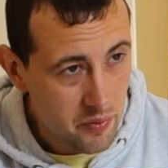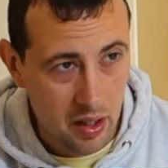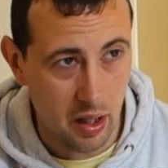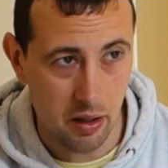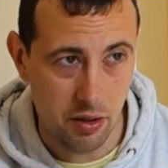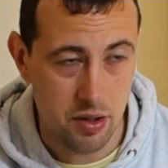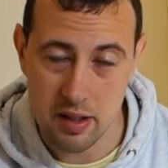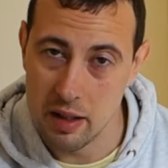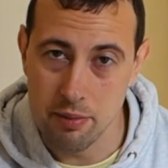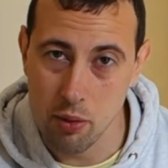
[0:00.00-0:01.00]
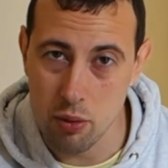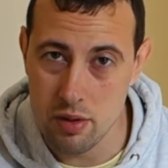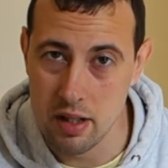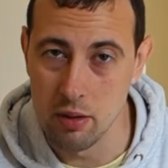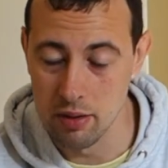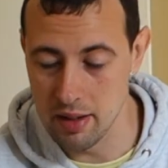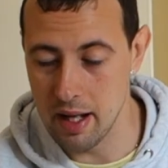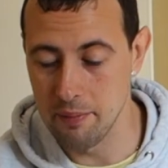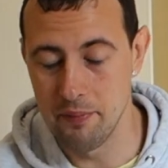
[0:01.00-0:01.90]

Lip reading: and I just keep focusing on that,